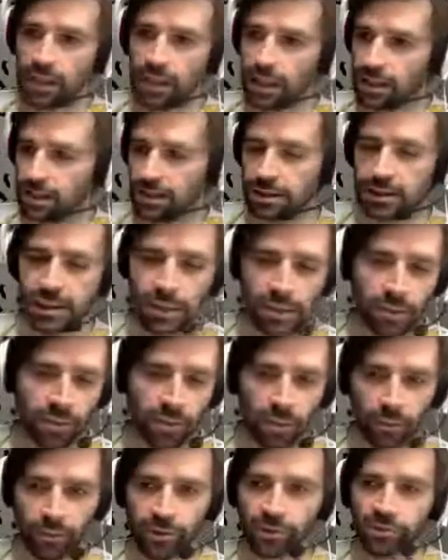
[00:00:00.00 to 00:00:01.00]
like just at the
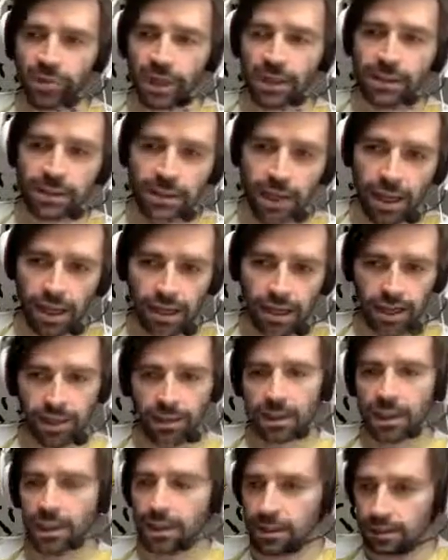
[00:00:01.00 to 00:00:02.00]
moment try and say, you
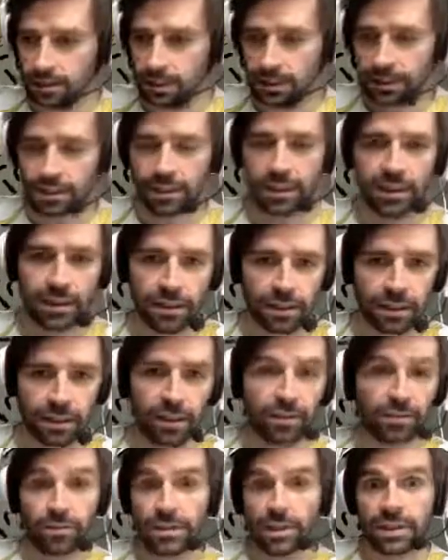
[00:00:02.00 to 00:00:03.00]
know, like
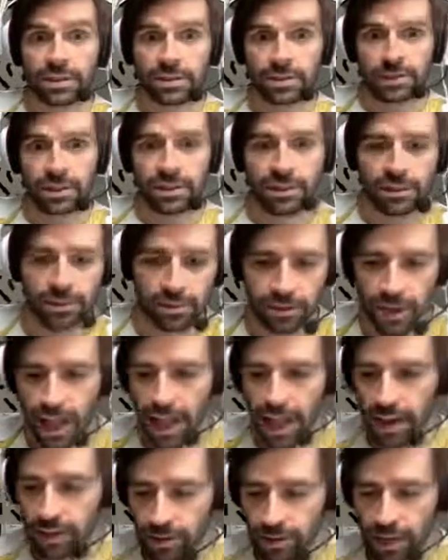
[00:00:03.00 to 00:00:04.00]
do this, do
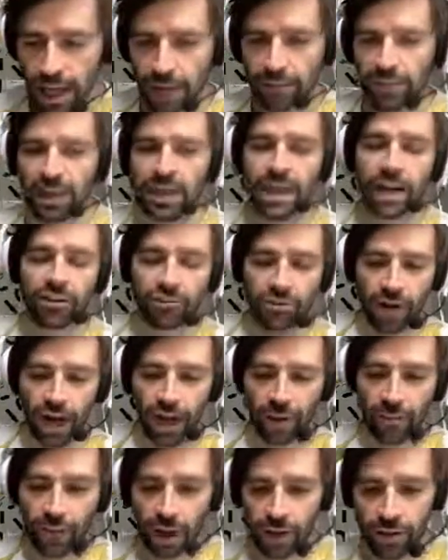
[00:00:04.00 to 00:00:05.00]
that, do that, be that
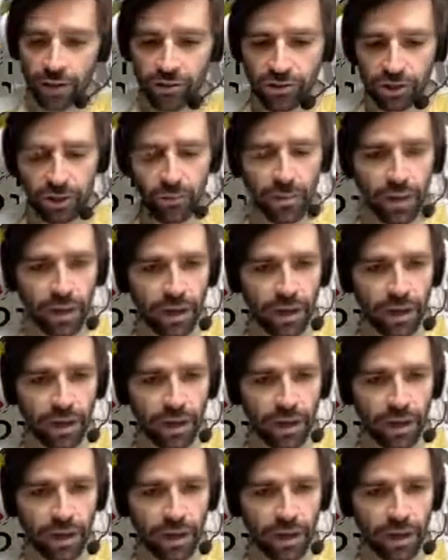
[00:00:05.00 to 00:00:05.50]
track manager.